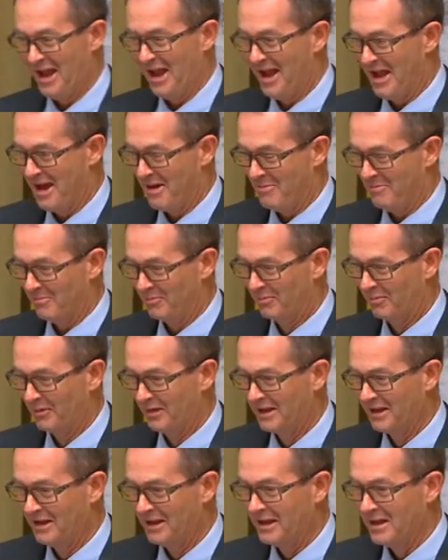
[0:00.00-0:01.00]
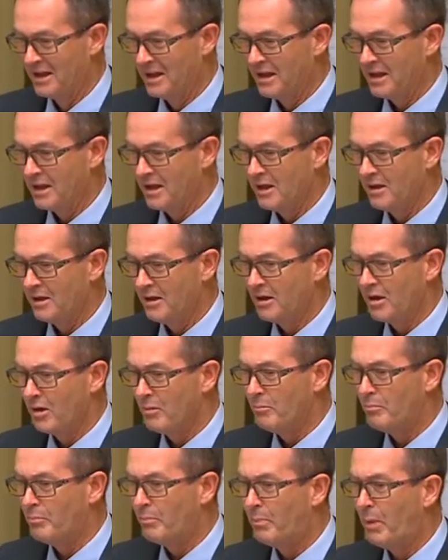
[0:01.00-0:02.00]

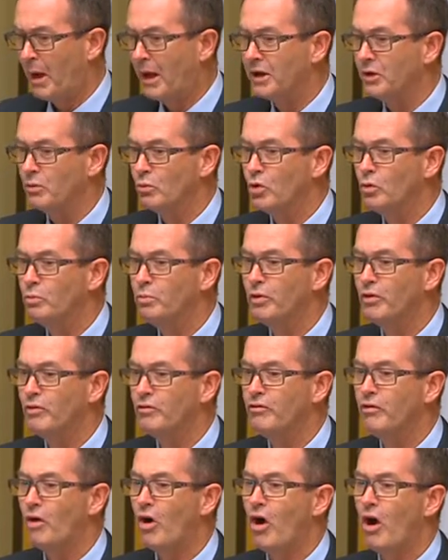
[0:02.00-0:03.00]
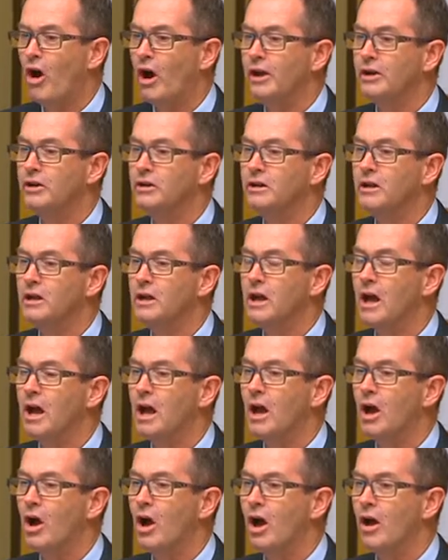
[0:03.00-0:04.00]
But it will provide
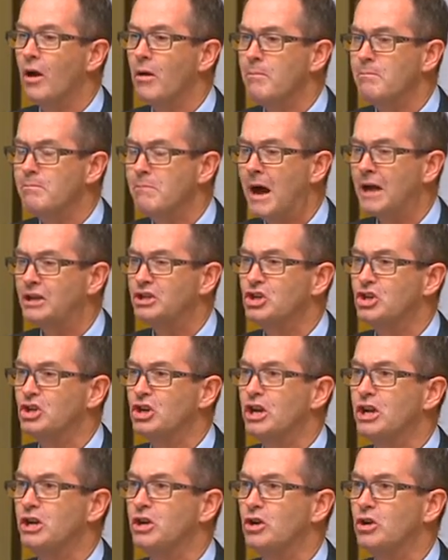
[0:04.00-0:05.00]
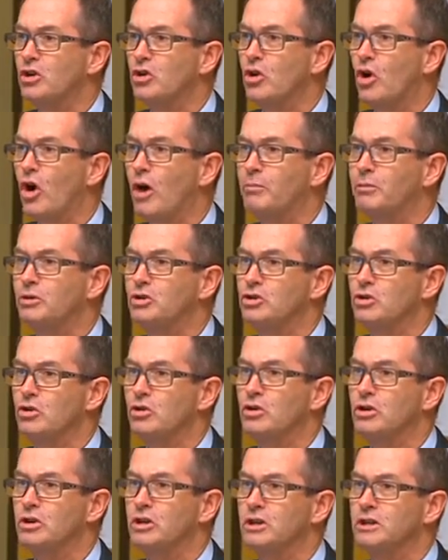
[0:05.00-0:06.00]
much needed
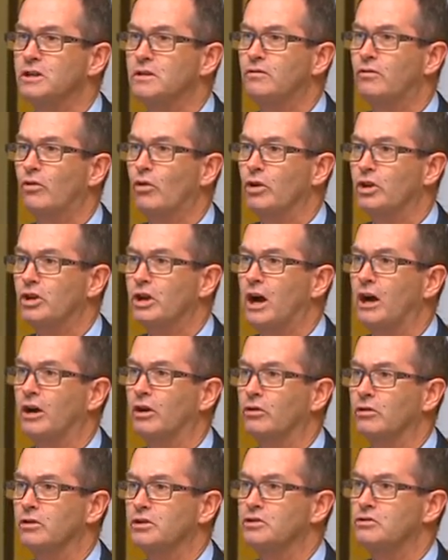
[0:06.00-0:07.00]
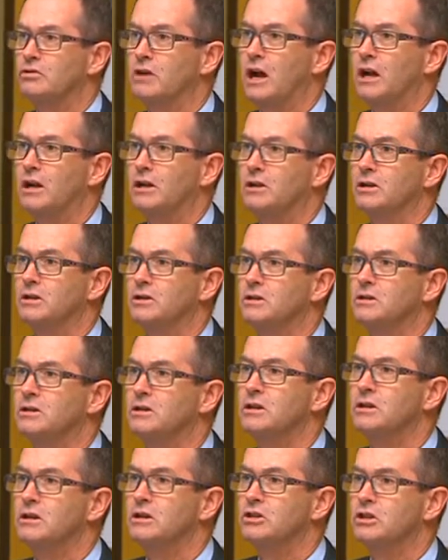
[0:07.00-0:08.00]
opportunities for younger Australians
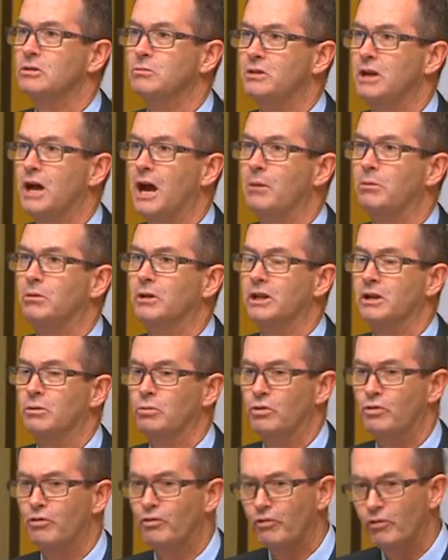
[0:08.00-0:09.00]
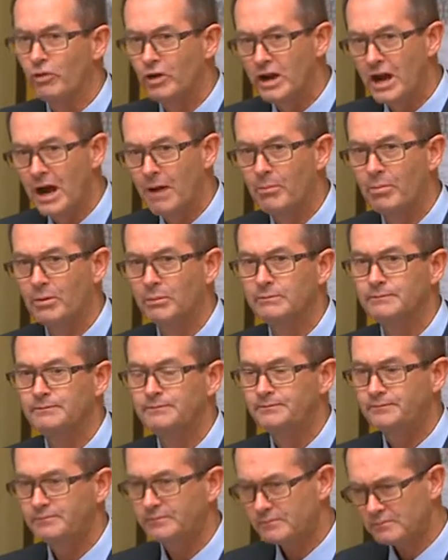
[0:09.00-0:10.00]
to be able, it will free up
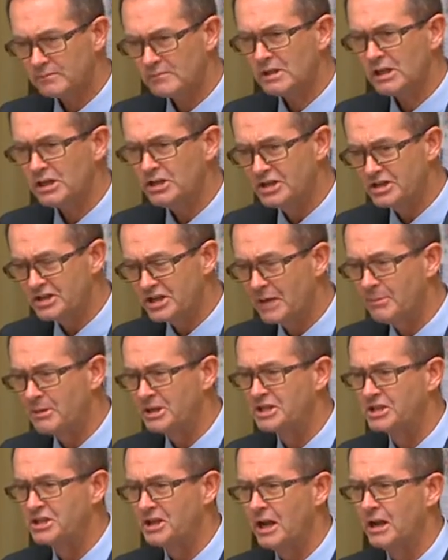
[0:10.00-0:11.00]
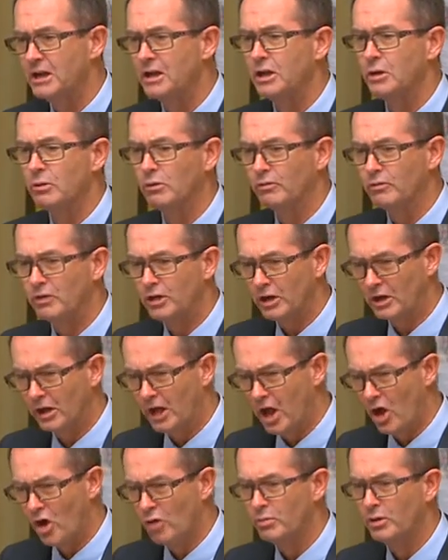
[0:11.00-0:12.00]
to some extent, it'll
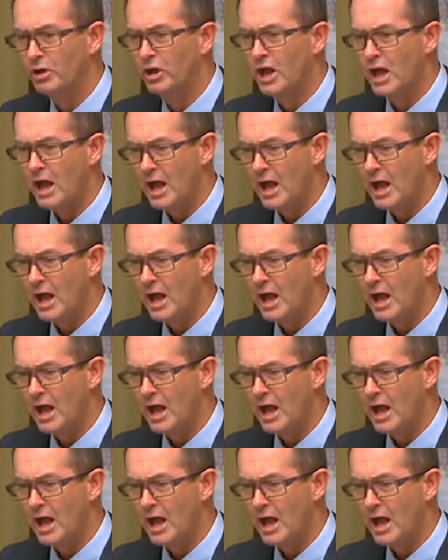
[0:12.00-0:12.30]
help